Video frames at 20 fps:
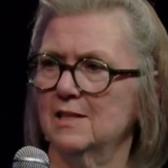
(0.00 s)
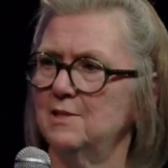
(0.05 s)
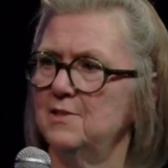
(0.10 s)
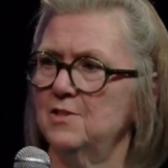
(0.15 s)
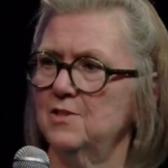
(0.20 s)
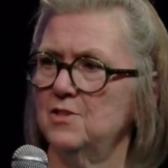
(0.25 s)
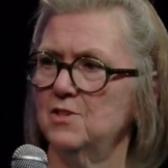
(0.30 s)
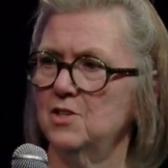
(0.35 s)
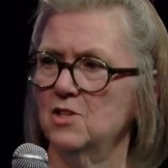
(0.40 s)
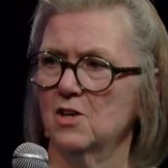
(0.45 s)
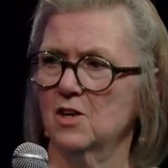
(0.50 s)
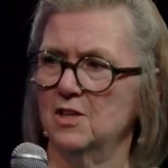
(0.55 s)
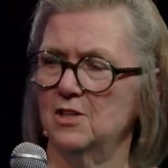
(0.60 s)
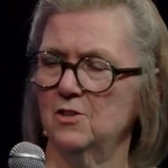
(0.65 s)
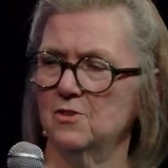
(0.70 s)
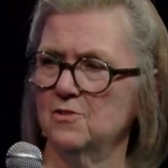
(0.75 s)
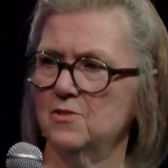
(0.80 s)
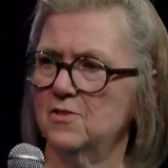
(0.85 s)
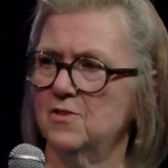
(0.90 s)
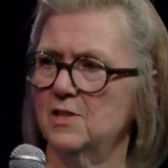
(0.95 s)
This is
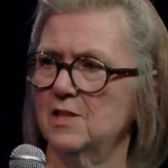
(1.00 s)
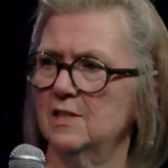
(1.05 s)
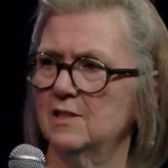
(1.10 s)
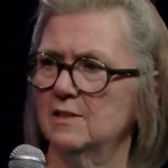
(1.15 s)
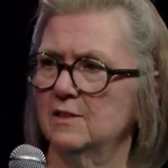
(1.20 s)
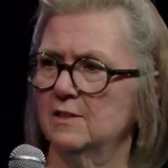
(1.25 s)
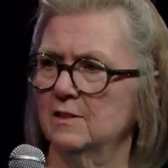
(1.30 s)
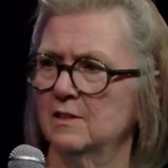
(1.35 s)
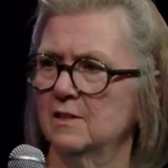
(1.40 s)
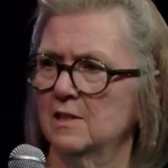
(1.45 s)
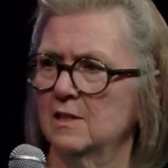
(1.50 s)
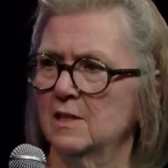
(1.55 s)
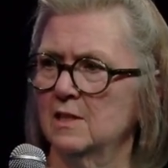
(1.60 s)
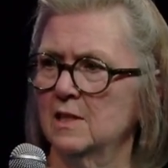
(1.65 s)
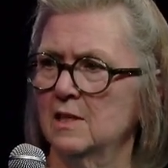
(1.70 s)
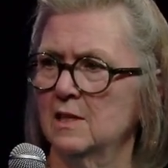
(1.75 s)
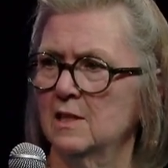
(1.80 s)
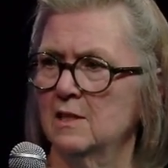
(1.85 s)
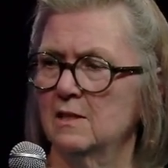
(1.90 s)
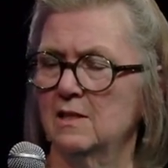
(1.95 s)
not your sin.
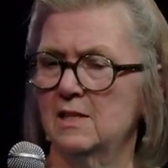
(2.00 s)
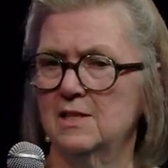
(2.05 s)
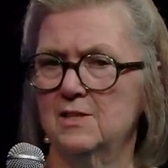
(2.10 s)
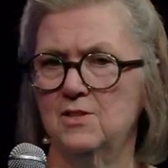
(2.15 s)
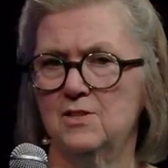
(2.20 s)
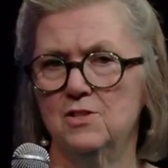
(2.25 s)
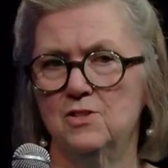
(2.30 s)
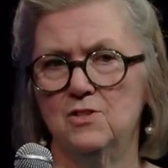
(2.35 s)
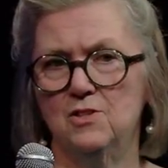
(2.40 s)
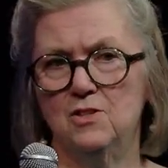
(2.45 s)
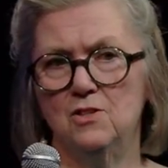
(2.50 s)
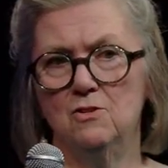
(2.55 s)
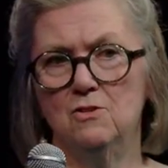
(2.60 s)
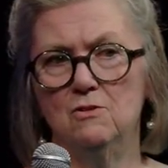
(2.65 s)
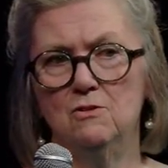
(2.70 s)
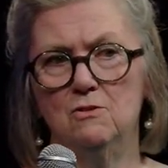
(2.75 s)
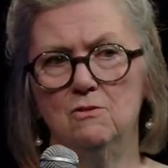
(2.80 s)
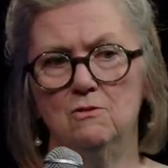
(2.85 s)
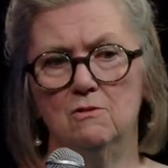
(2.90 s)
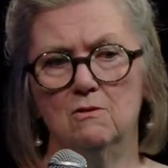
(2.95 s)
This is
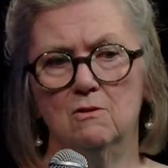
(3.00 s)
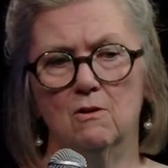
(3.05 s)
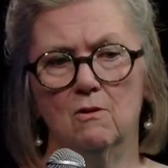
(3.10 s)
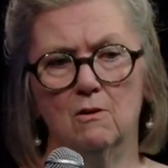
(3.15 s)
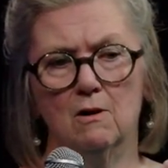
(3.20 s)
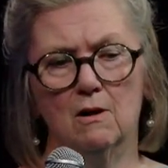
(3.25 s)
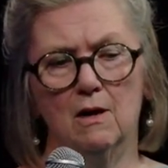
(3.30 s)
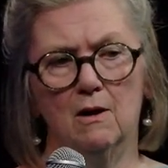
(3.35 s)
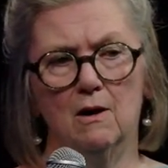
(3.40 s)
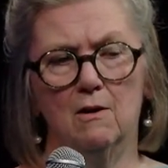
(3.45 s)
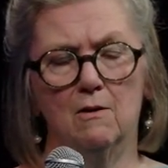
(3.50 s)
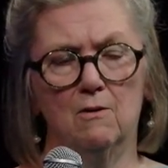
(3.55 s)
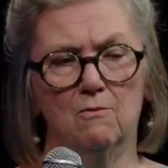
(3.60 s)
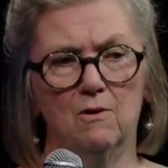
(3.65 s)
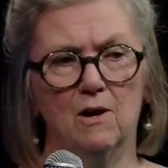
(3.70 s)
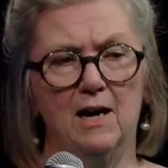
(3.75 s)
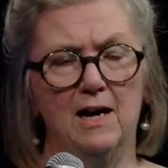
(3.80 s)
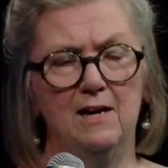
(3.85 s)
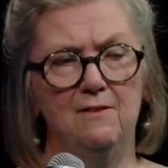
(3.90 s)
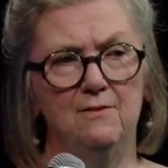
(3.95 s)
you
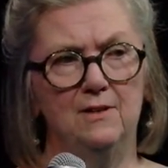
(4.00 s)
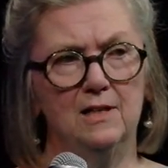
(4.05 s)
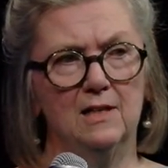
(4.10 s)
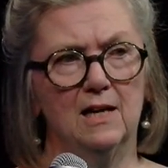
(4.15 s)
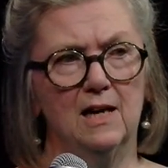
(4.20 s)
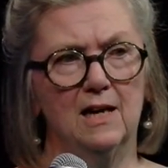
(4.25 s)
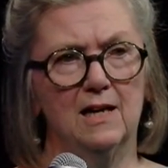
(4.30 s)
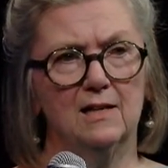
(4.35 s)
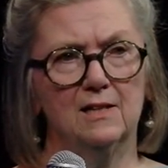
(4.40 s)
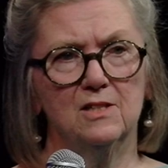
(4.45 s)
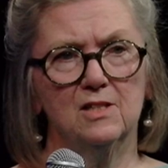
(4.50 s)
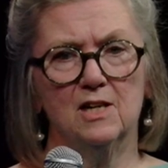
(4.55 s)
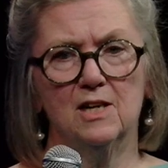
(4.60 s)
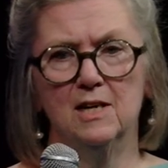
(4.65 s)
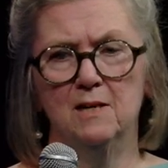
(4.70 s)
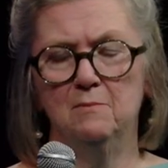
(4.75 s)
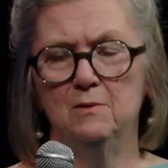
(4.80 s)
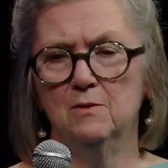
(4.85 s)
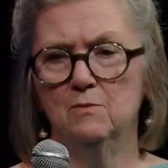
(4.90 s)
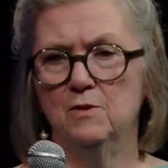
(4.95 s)
arriving at a
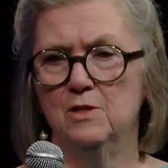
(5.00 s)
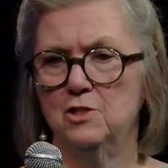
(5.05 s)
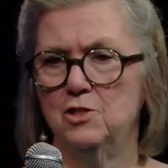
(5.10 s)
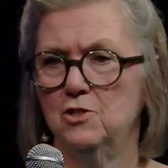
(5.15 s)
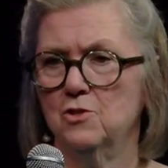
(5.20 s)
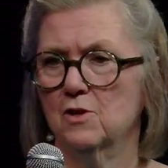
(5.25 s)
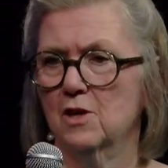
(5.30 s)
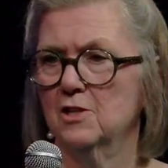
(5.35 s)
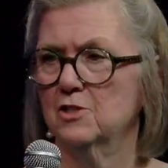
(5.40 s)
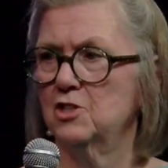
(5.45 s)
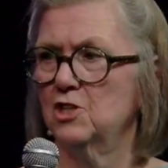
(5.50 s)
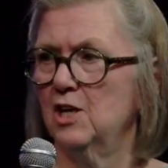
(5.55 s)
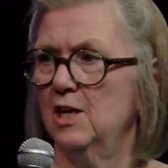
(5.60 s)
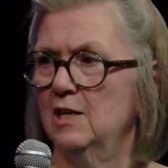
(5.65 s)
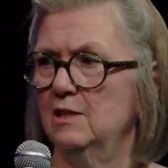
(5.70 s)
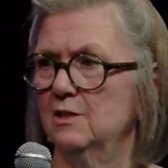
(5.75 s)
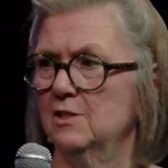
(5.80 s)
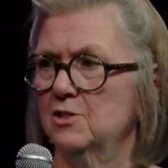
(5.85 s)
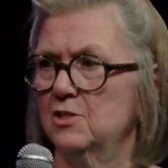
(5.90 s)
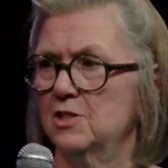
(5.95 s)
time in which you are
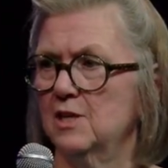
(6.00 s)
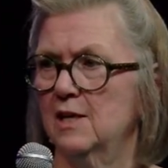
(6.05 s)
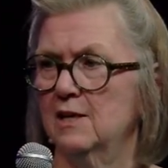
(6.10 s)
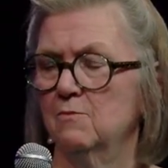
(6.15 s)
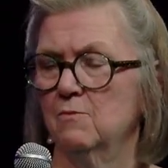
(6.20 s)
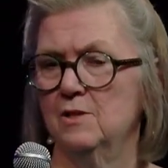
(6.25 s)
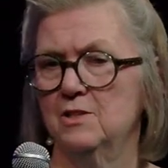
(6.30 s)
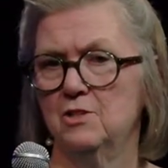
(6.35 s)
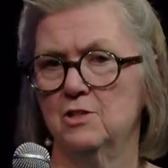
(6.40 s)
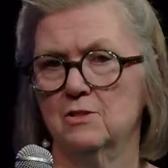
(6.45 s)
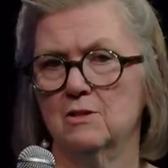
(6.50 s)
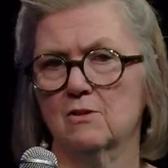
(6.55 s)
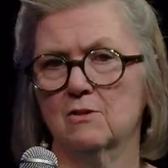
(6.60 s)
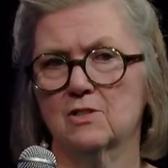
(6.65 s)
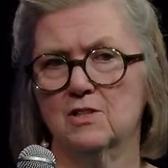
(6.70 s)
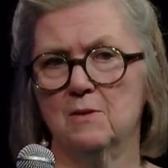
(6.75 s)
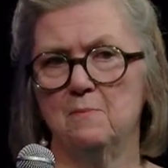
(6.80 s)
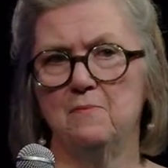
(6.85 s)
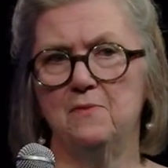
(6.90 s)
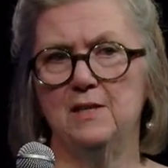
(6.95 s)
challenged and which
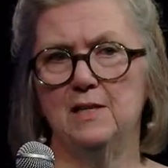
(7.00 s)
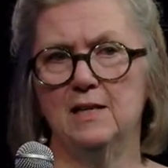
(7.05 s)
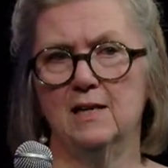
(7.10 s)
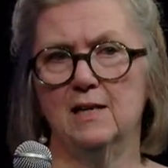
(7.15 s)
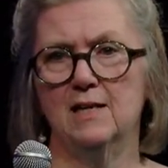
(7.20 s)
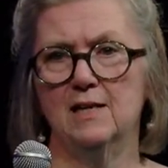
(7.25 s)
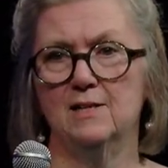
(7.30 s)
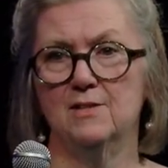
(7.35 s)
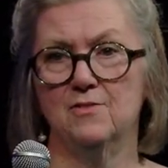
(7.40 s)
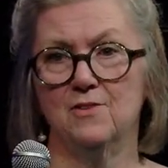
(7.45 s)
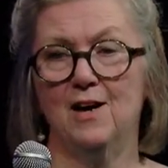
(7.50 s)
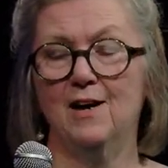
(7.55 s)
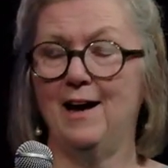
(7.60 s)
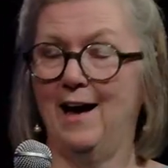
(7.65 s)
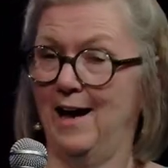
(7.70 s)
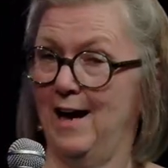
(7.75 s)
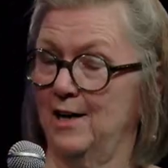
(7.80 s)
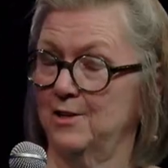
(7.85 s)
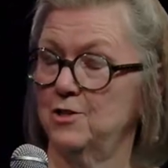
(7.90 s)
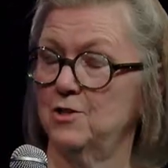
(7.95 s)
something is
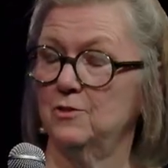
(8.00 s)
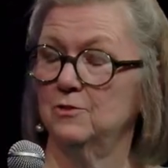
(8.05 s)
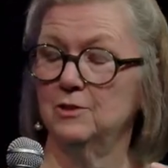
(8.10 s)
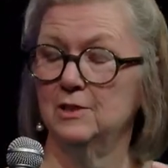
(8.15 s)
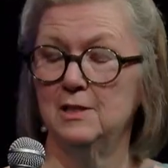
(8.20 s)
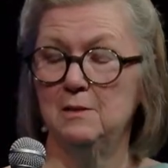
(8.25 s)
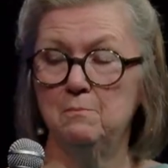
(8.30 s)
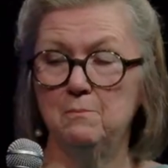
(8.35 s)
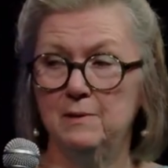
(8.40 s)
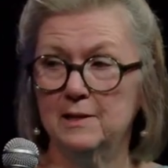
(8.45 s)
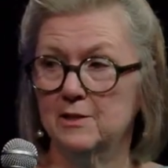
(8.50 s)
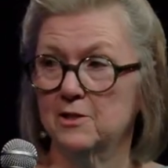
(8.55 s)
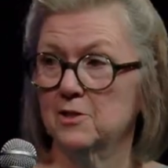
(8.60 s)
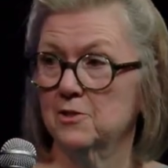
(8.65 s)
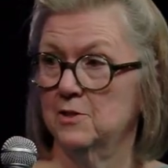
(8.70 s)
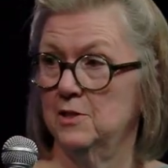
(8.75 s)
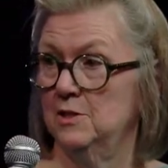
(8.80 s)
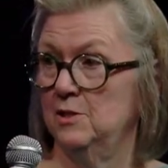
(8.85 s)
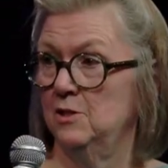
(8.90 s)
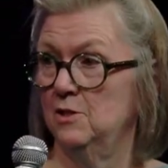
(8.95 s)
actually
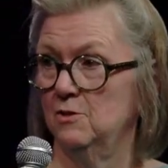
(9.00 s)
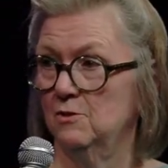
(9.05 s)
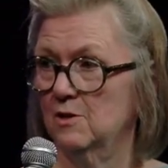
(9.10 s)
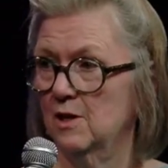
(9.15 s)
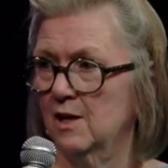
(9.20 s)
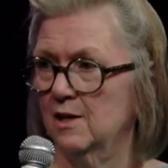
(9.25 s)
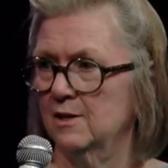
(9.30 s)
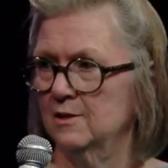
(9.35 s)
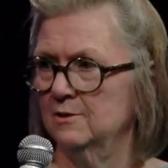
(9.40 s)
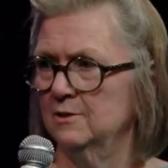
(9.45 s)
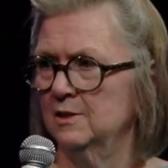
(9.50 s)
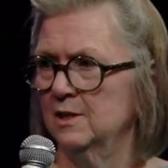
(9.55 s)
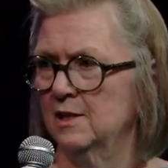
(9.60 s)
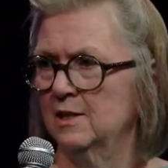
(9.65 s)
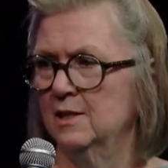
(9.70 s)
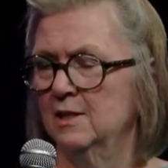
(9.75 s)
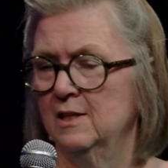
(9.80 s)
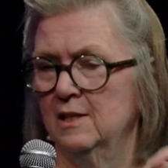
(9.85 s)
bigger than you are.